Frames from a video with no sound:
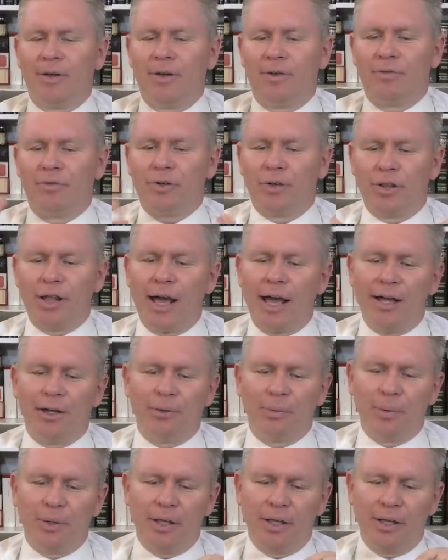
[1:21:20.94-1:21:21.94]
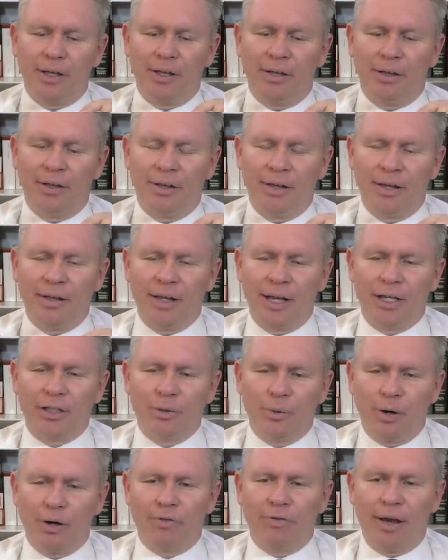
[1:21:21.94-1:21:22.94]
For that, we get
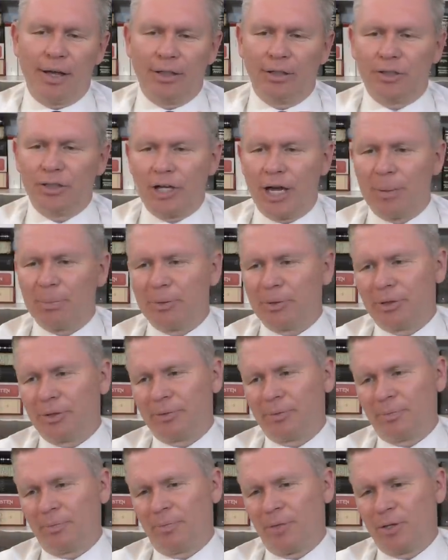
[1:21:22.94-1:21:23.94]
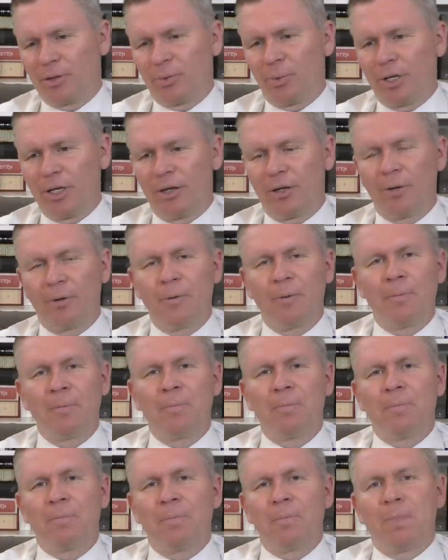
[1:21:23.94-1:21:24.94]
to our final chapter this week.
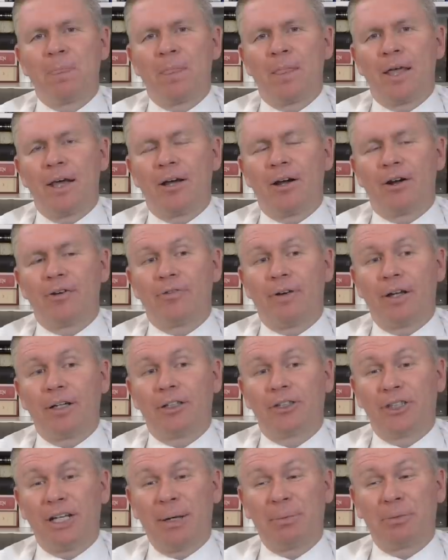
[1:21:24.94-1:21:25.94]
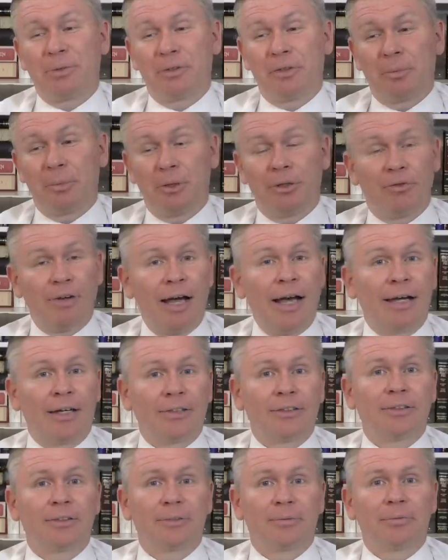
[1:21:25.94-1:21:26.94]
And our final chapter of the book of
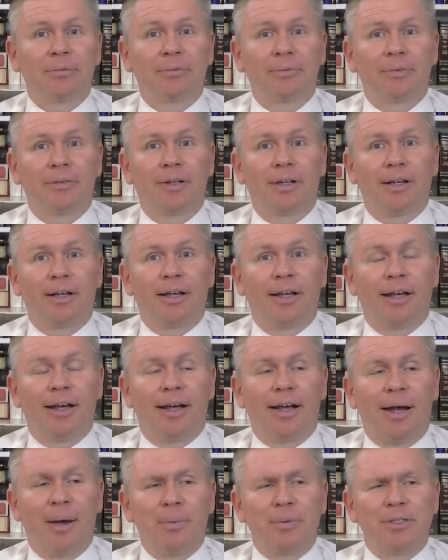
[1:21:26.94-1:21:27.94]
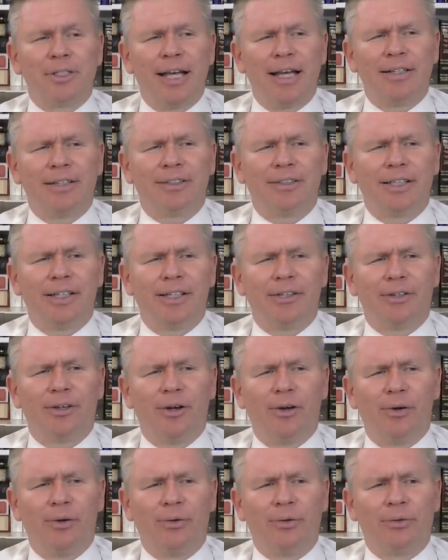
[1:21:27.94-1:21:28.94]
Acts I'm sad to see it
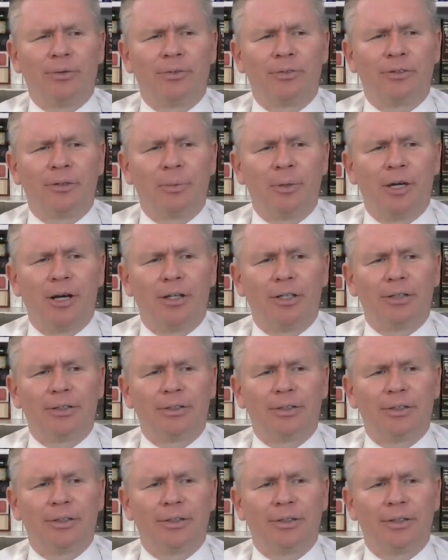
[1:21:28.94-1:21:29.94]
go, to be honest.